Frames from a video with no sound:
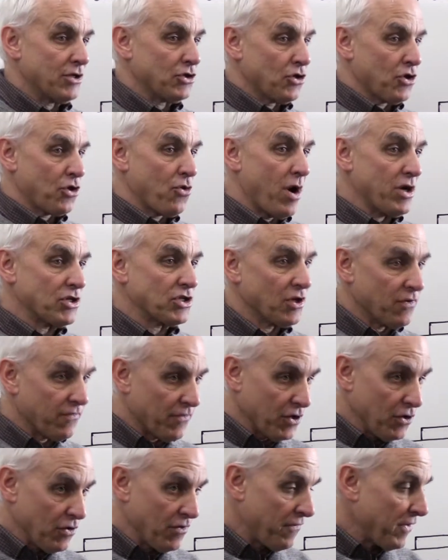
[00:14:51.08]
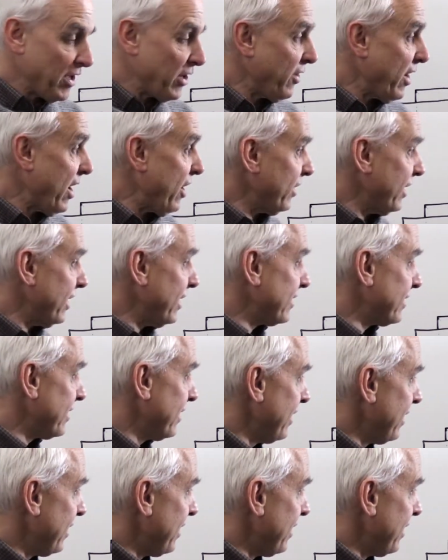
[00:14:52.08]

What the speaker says: so the question for you to figure out is